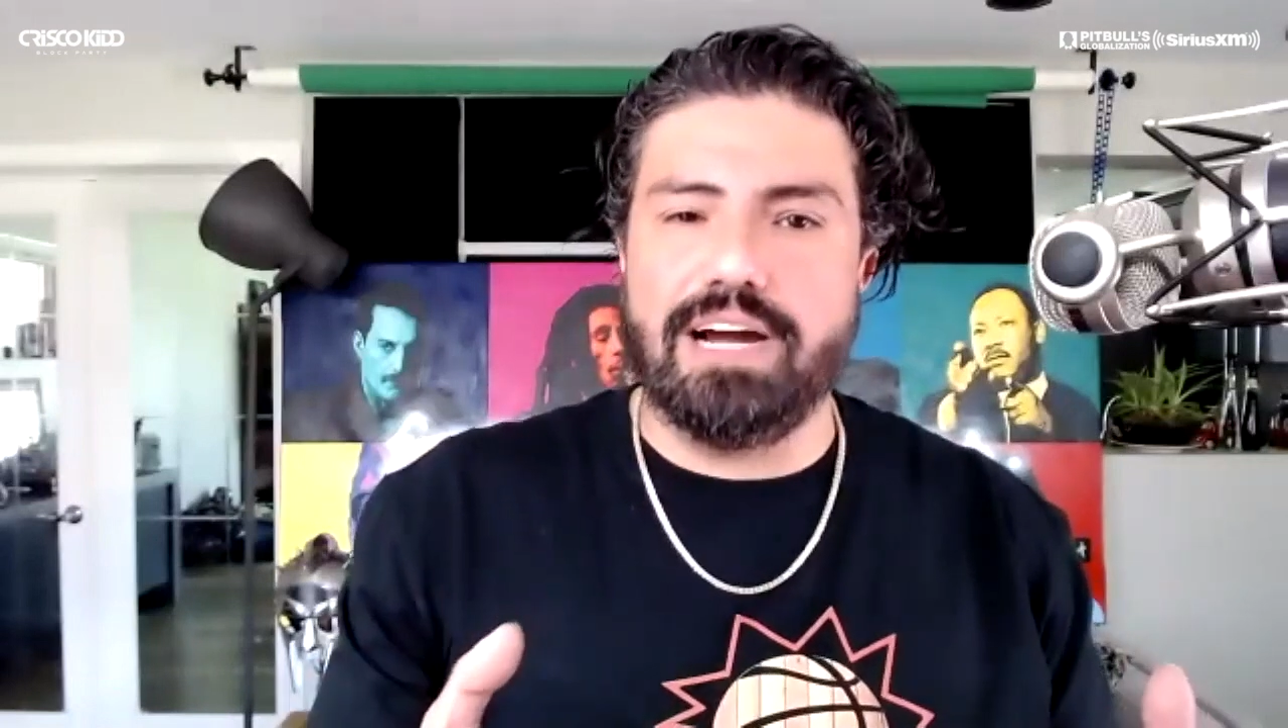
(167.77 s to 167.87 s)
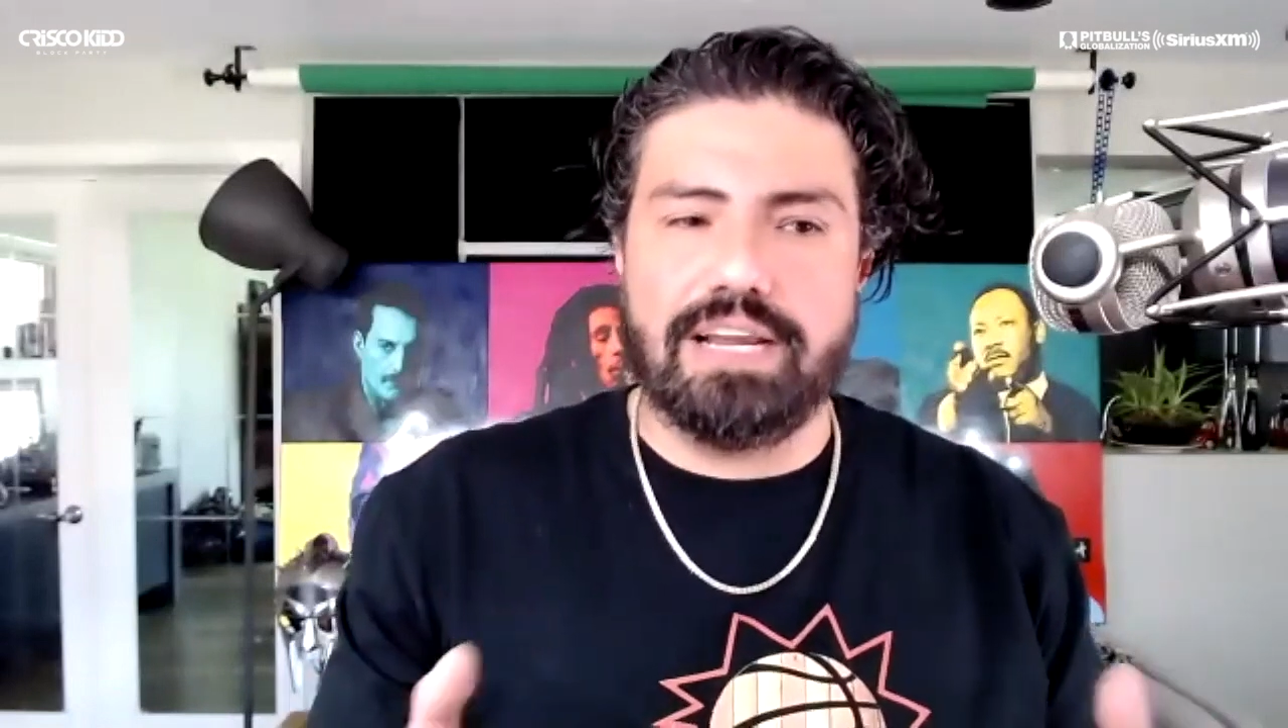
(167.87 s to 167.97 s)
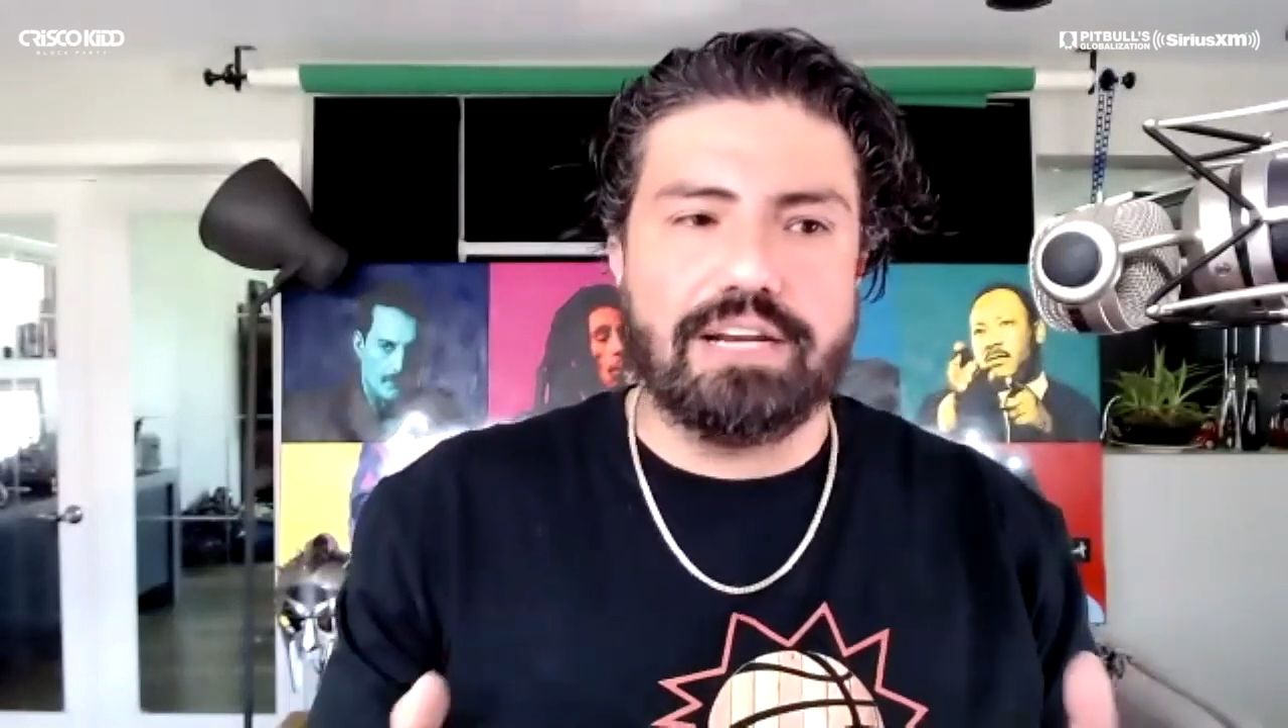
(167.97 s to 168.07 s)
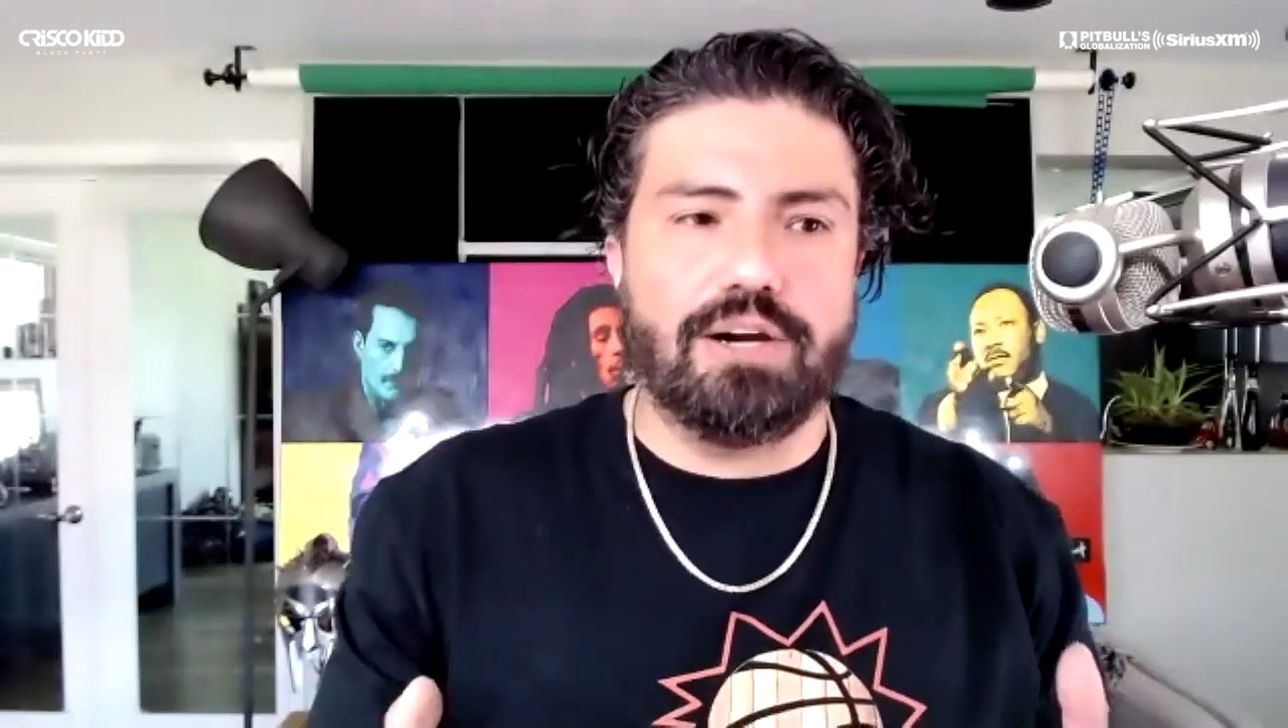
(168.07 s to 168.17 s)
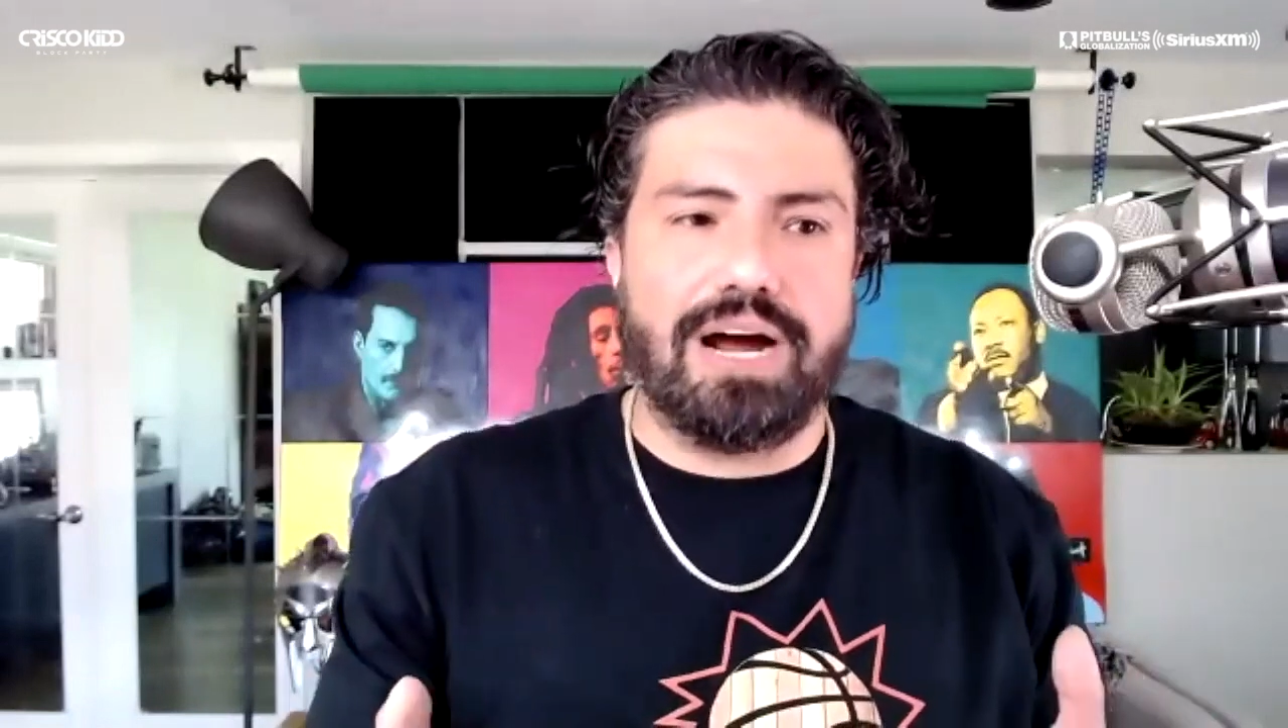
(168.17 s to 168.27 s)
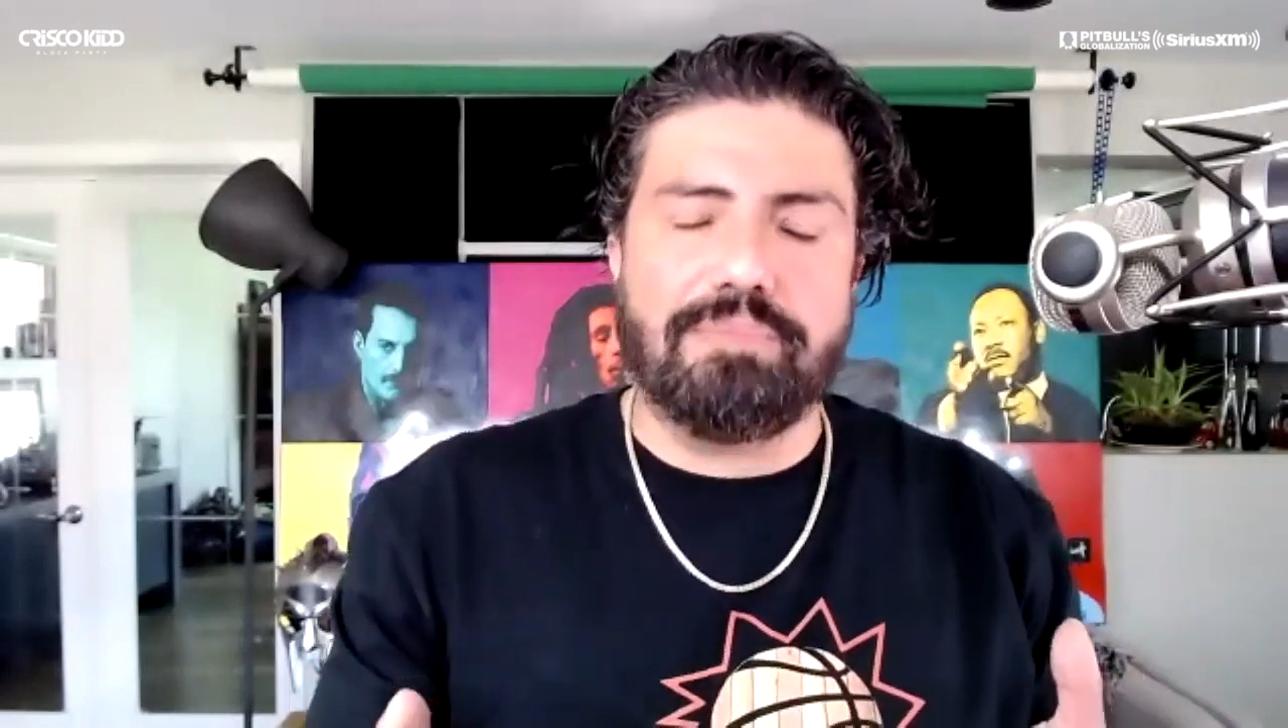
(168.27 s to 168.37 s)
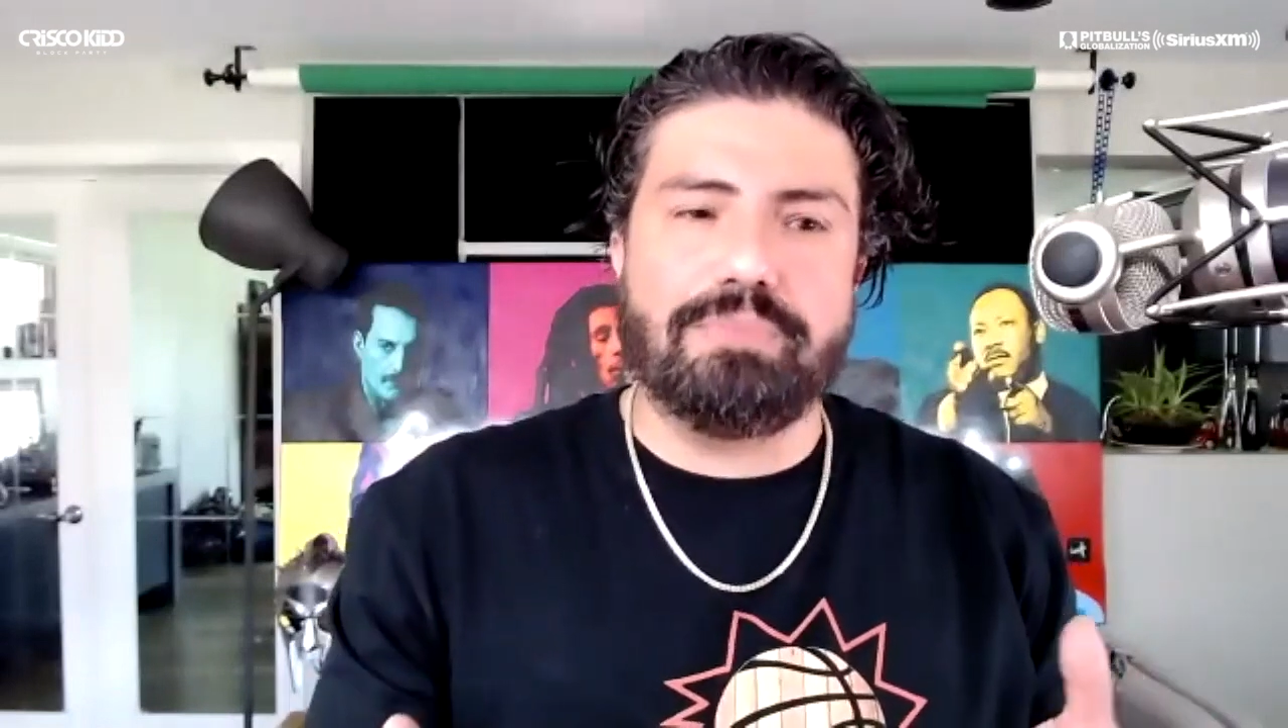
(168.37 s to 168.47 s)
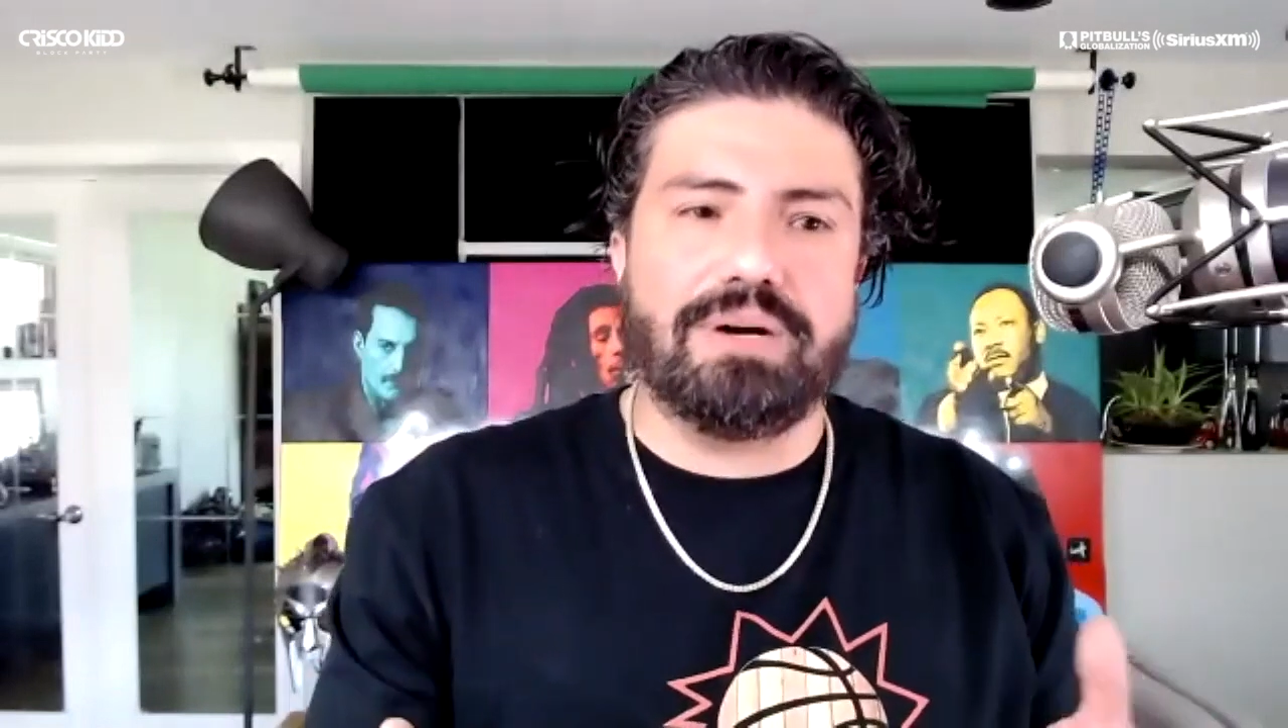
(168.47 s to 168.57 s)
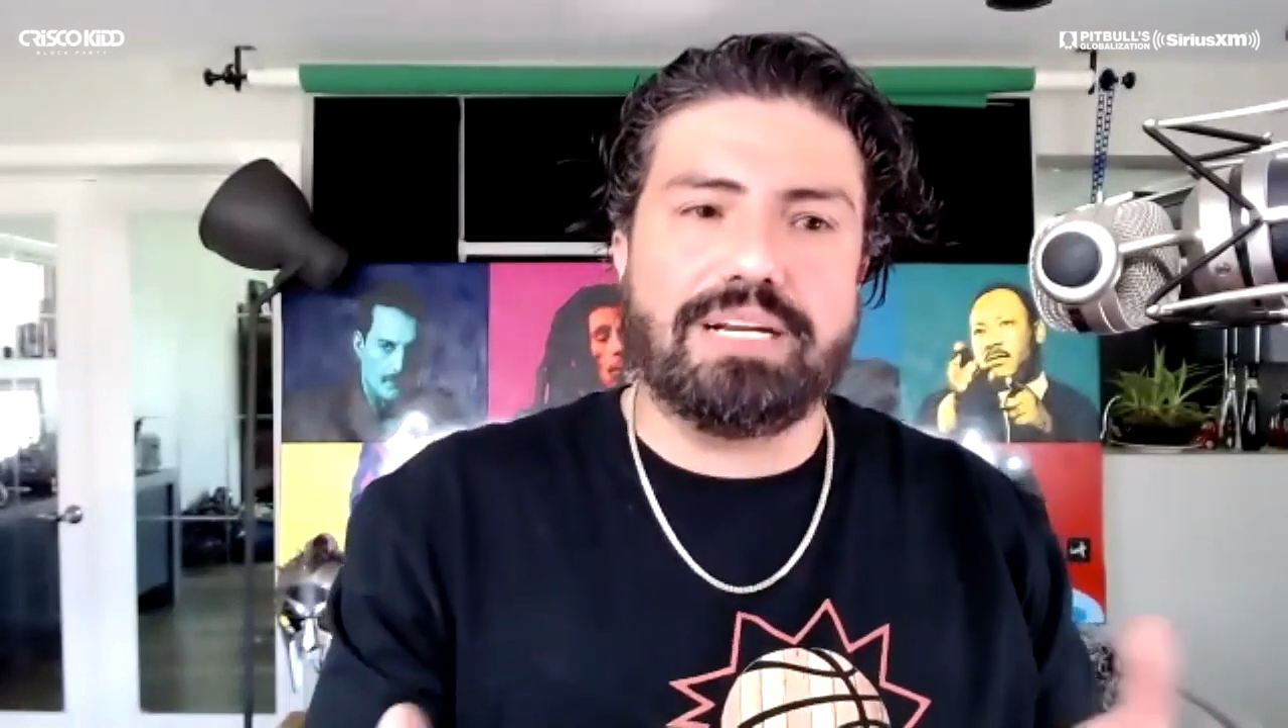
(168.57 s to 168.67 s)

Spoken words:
You know, I remember a